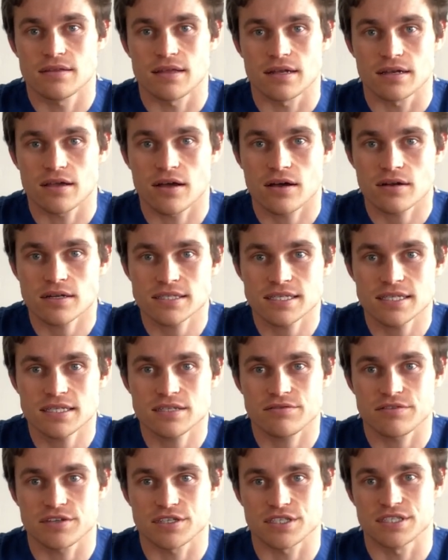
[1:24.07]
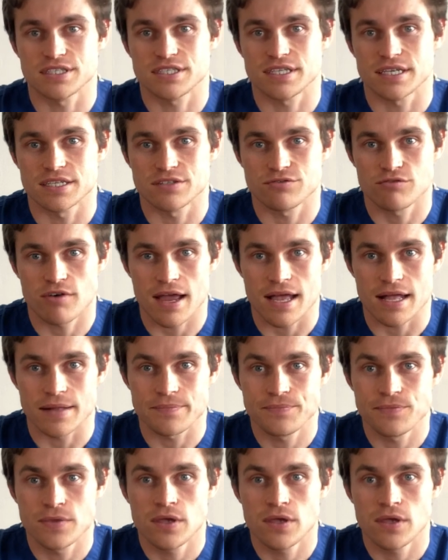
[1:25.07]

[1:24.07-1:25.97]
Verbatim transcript: then carnitine deficiency is rare.